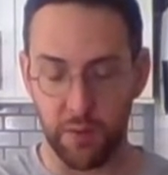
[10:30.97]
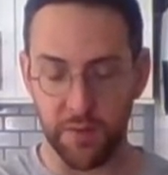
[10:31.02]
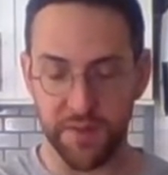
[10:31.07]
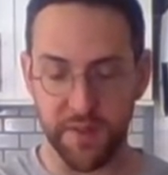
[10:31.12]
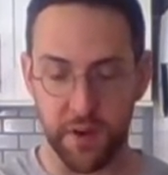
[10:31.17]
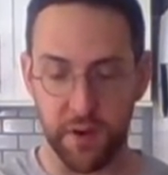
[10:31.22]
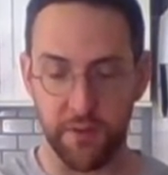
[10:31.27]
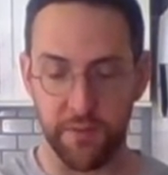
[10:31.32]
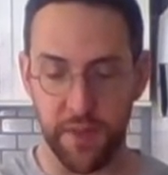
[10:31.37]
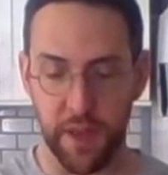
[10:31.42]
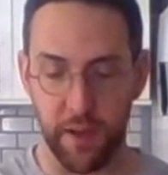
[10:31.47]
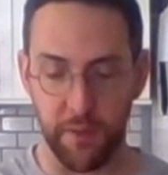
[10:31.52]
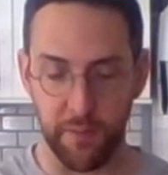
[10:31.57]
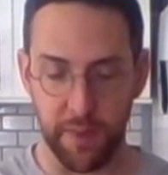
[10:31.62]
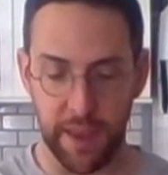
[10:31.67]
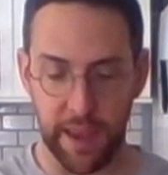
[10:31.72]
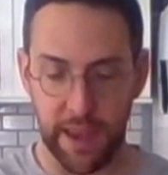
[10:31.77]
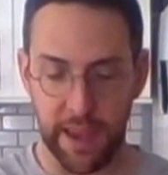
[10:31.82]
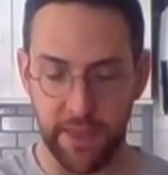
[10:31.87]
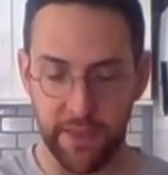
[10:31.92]
serve
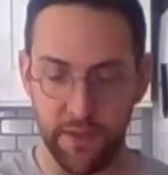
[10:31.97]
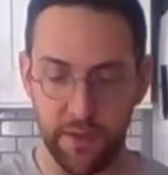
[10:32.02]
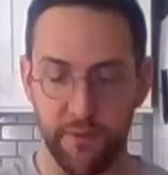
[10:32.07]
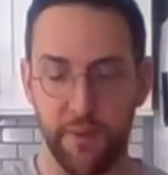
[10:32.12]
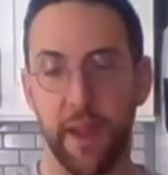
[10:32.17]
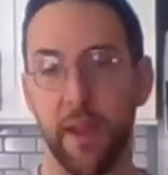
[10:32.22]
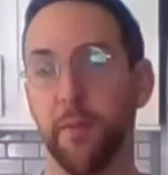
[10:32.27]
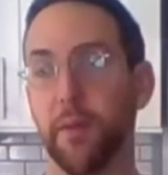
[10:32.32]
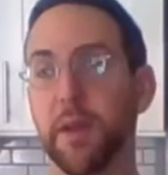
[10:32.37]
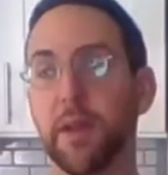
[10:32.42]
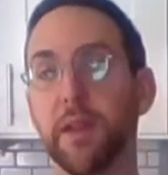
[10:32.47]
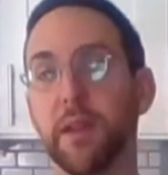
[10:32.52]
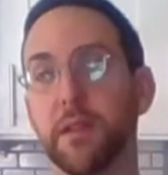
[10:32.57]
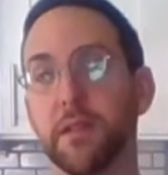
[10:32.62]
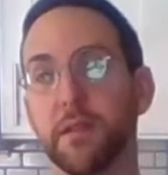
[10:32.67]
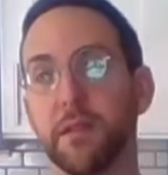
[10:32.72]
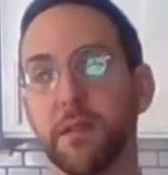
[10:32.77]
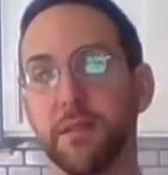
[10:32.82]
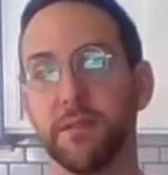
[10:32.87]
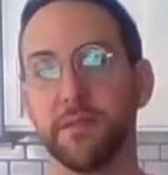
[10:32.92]
them in the
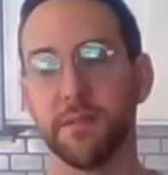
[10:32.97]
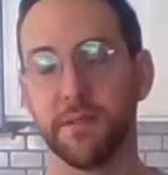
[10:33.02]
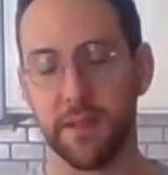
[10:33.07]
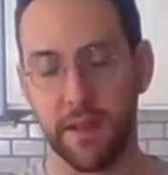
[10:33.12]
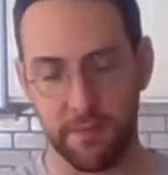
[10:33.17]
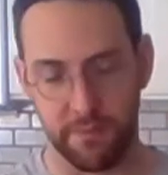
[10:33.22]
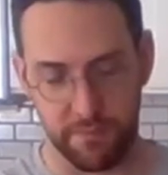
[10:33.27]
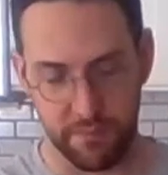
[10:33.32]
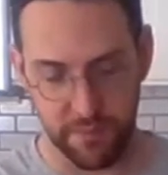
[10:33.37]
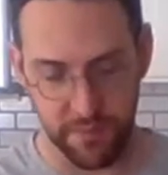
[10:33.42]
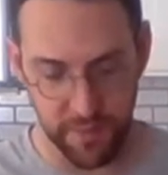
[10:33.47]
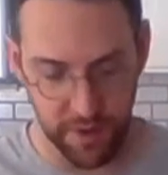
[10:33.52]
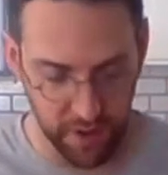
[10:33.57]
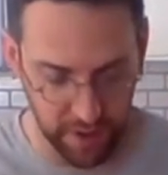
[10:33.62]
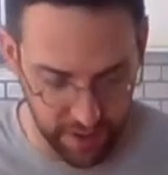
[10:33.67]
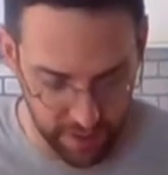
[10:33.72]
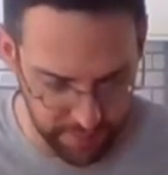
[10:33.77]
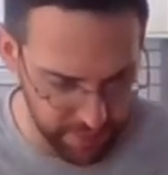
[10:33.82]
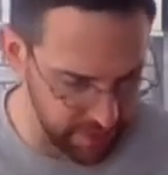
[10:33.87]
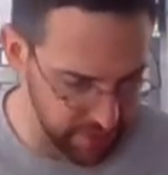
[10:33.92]
ramekin, because
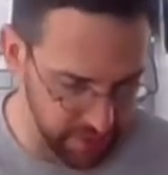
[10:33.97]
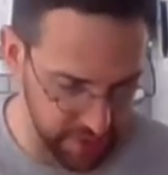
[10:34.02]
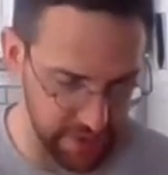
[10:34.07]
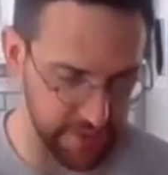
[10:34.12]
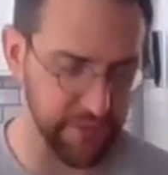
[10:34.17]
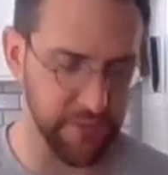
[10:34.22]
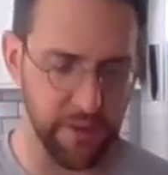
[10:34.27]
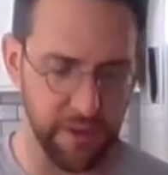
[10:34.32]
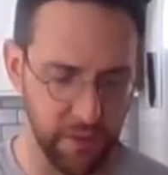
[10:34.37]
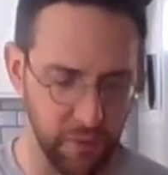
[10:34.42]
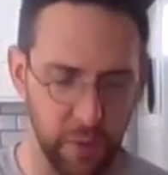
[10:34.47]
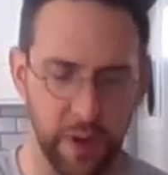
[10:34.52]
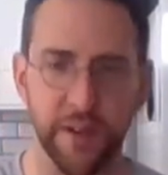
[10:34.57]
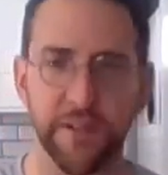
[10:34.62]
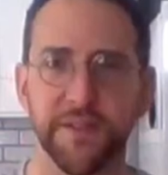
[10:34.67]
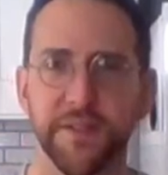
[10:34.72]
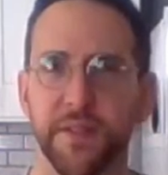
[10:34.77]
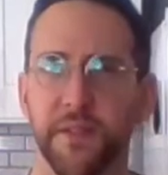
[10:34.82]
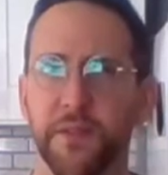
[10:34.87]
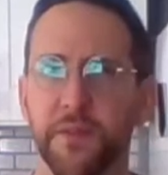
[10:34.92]
you're going to be looking for like,
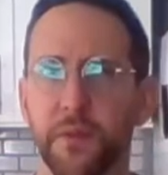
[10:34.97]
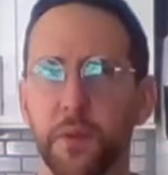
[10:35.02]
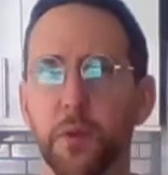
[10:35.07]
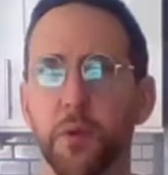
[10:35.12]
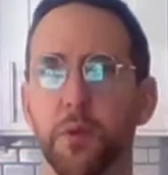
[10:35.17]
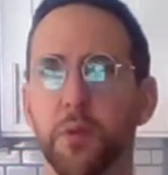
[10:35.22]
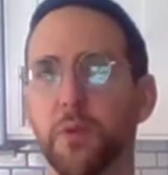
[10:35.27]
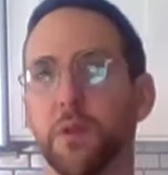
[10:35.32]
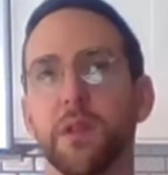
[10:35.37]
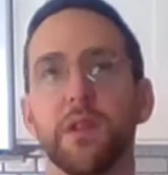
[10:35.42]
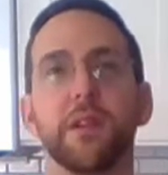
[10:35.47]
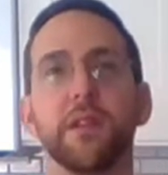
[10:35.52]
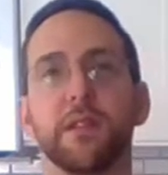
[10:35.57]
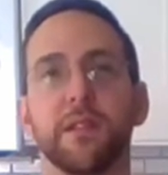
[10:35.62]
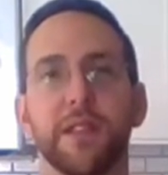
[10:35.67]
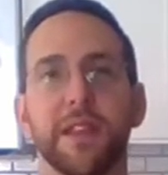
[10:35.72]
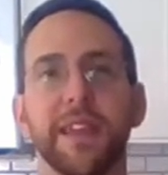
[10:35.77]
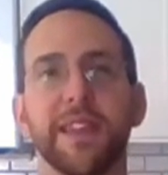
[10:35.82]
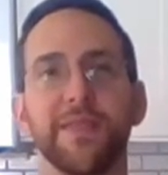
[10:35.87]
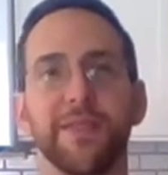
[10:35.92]
where's the food
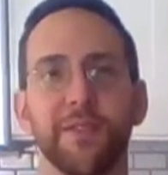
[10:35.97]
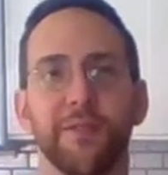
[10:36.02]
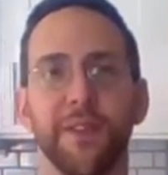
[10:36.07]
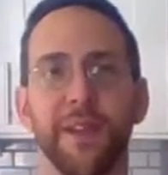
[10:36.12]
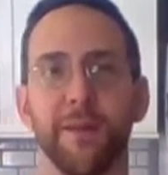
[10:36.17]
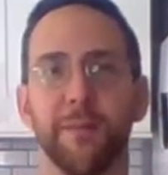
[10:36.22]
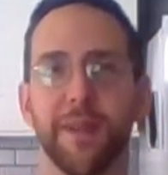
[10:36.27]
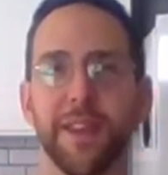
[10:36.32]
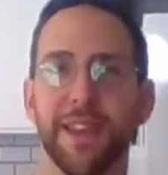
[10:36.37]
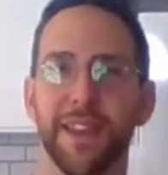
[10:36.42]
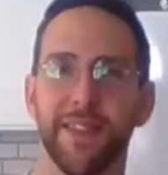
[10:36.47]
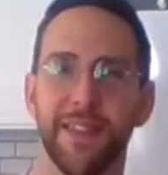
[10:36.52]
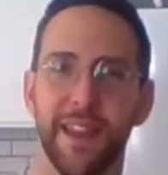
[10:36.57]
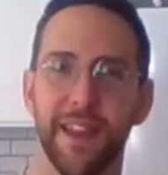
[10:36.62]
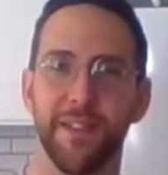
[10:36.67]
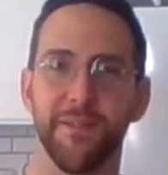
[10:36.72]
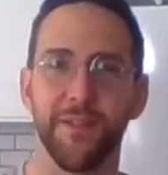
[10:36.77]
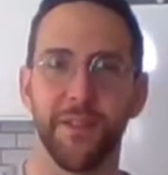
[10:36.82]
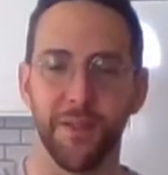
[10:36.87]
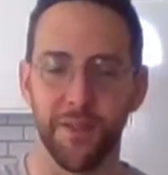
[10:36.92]
in the ramekin
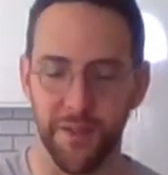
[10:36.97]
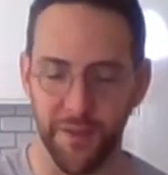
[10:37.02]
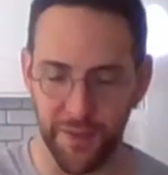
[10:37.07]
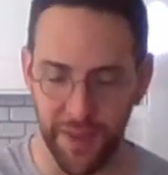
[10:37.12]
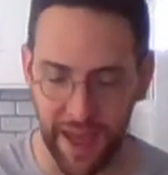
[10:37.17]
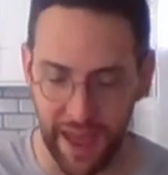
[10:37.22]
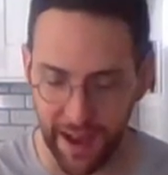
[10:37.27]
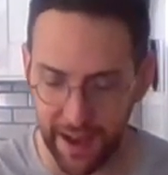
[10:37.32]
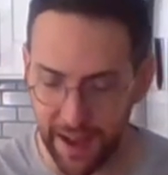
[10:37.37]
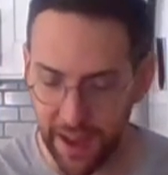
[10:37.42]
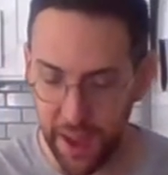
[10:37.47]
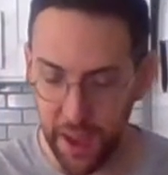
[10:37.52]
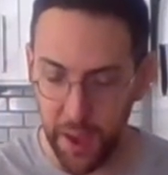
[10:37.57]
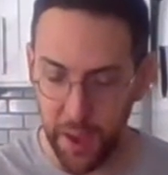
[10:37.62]
then if you do that.